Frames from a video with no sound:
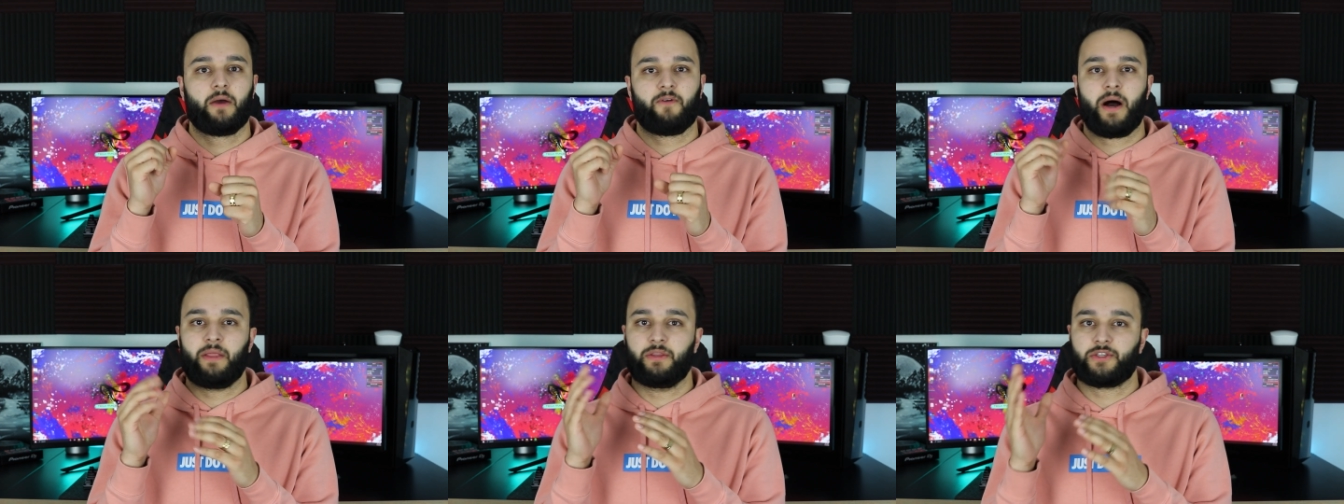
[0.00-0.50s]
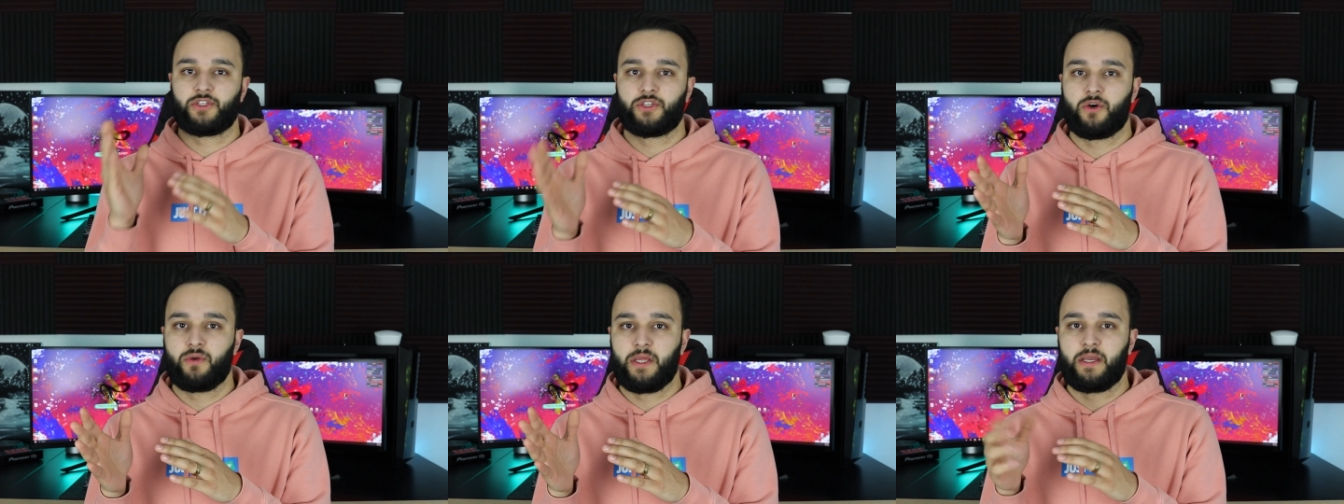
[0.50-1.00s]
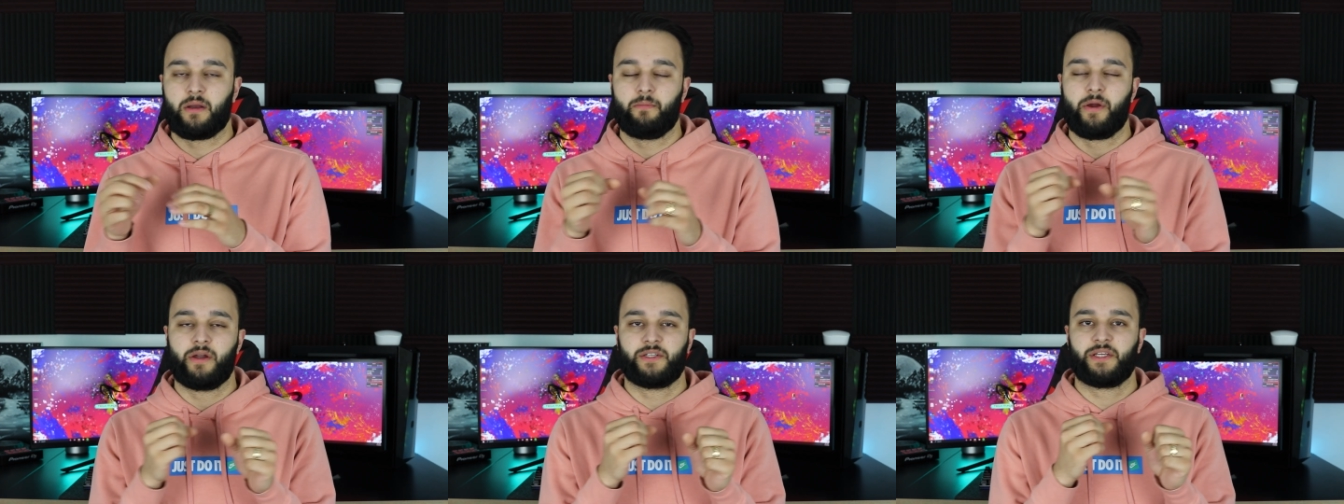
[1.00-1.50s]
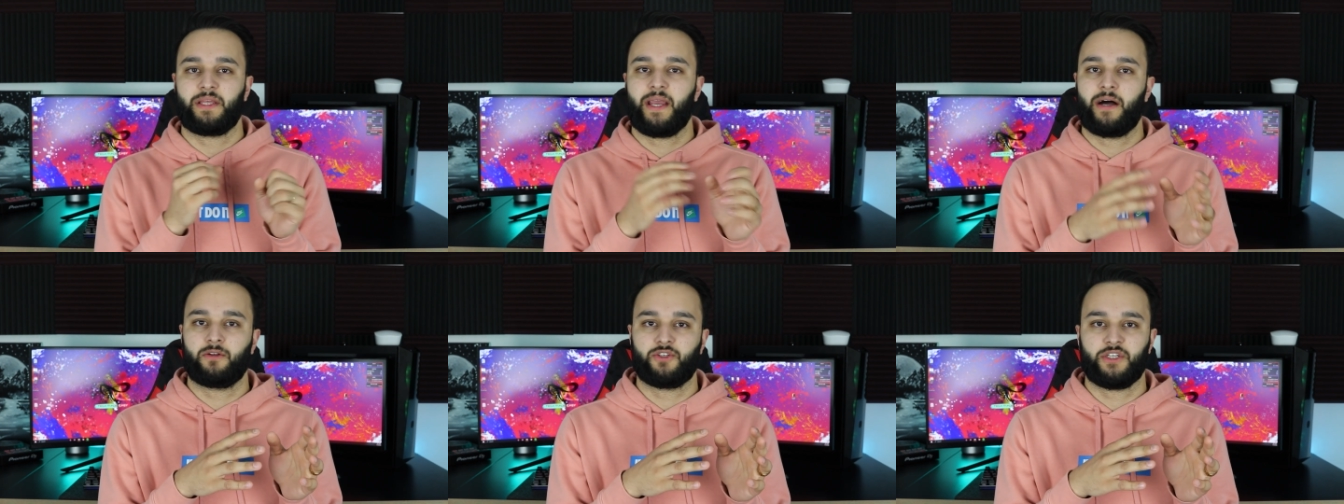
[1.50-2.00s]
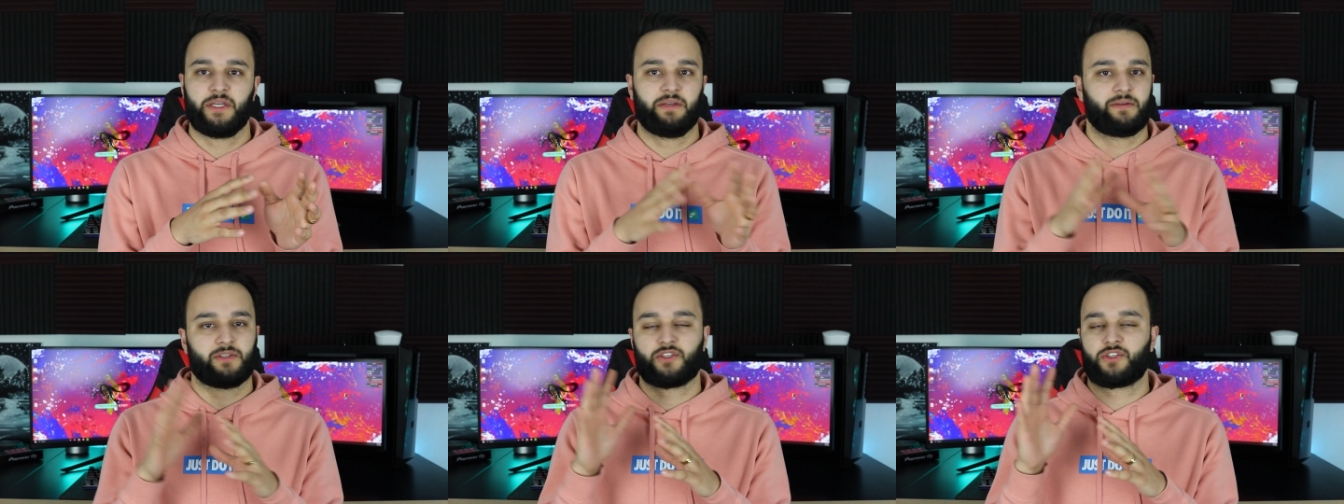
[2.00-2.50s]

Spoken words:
on the Sony compared to the LG.